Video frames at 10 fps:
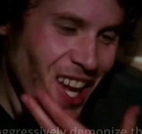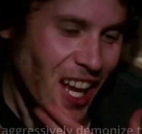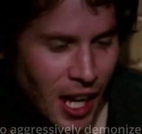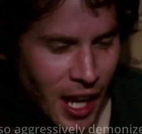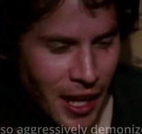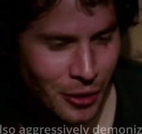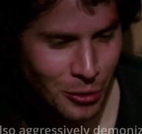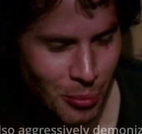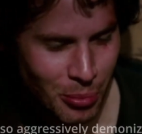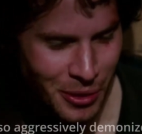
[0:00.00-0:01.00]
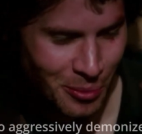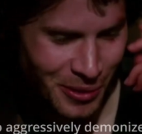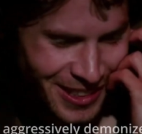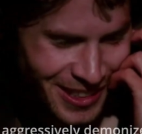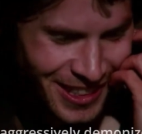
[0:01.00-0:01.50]
I know the Brisbanes.
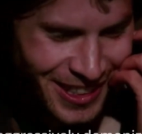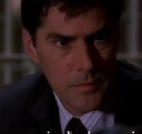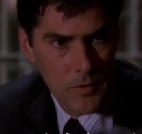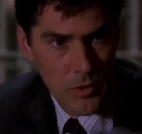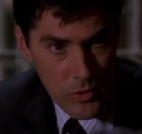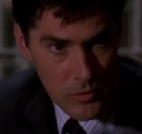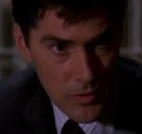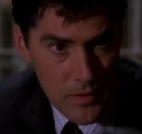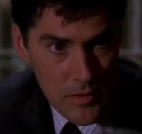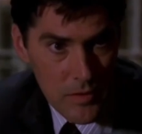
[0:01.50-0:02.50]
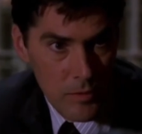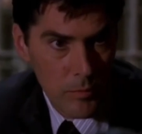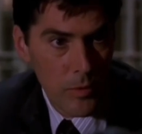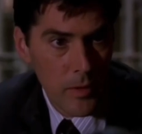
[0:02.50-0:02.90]
You took this little boy.